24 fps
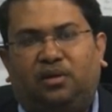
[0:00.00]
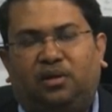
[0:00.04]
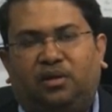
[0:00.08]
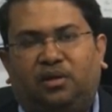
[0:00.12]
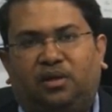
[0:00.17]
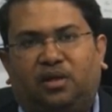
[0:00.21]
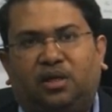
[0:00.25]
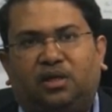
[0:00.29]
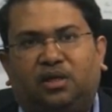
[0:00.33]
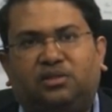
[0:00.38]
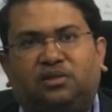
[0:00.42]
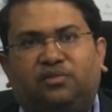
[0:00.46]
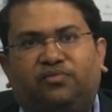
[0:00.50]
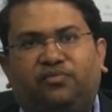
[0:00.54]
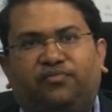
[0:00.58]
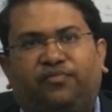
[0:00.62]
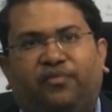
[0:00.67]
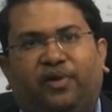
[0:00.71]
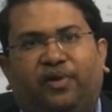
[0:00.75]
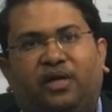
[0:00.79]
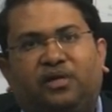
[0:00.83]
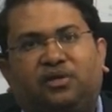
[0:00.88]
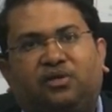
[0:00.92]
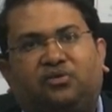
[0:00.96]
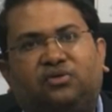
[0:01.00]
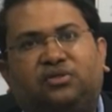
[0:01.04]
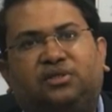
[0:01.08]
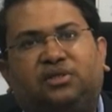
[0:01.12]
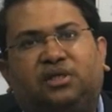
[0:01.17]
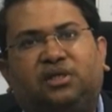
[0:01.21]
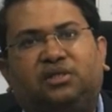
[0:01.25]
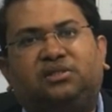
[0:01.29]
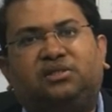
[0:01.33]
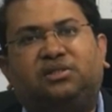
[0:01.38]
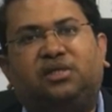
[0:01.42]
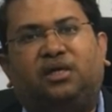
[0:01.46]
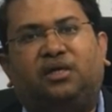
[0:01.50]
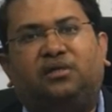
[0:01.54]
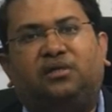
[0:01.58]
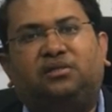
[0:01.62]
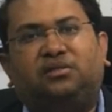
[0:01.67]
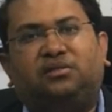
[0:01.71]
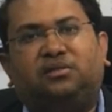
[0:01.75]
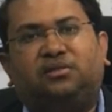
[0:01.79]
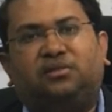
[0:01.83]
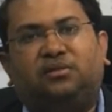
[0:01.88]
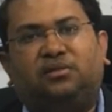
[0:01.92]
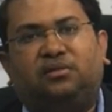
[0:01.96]
In case of VAT or sales
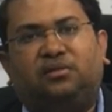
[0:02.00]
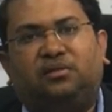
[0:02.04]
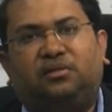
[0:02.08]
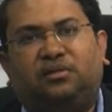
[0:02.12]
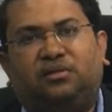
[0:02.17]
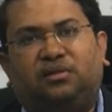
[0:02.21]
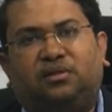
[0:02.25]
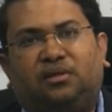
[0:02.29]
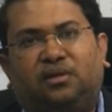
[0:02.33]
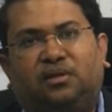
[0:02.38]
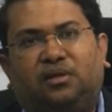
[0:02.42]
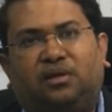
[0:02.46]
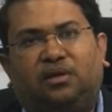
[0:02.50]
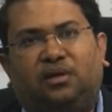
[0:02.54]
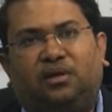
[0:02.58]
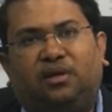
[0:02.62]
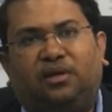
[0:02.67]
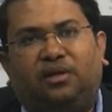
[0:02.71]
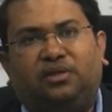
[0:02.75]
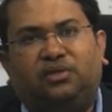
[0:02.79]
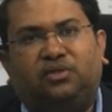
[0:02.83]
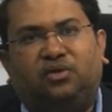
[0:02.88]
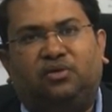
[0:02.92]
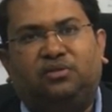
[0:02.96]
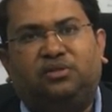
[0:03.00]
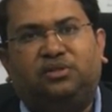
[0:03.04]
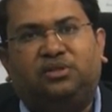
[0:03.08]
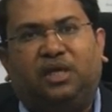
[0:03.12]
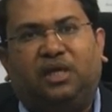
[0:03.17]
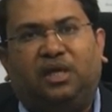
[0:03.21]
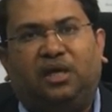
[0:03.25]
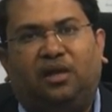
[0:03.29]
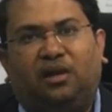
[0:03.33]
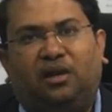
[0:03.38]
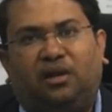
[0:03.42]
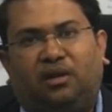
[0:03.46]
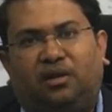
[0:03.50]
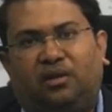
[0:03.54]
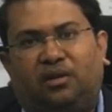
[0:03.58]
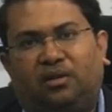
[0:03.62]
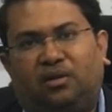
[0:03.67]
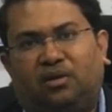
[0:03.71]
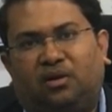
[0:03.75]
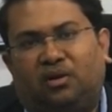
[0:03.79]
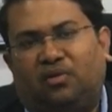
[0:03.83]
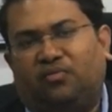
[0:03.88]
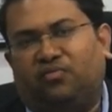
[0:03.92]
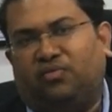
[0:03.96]
tax, it is on sale
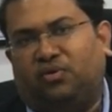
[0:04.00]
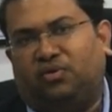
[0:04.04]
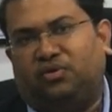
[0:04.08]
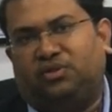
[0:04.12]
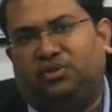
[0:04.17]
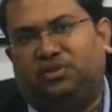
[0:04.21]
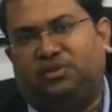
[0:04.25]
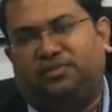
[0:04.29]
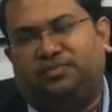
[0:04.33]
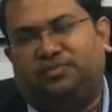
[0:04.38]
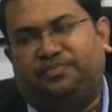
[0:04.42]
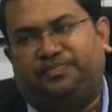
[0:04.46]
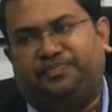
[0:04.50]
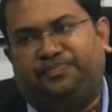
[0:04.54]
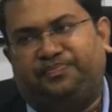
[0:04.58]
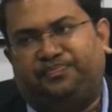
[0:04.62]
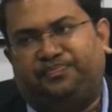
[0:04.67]
of goods.